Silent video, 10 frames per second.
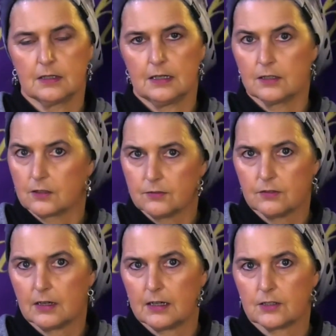in the
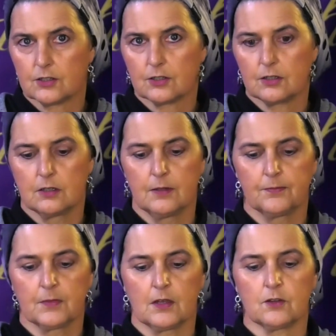flesh.
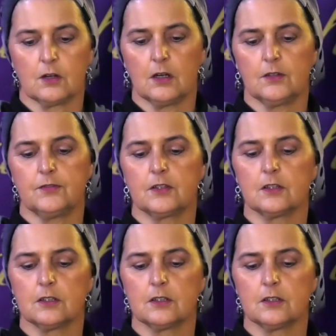They're often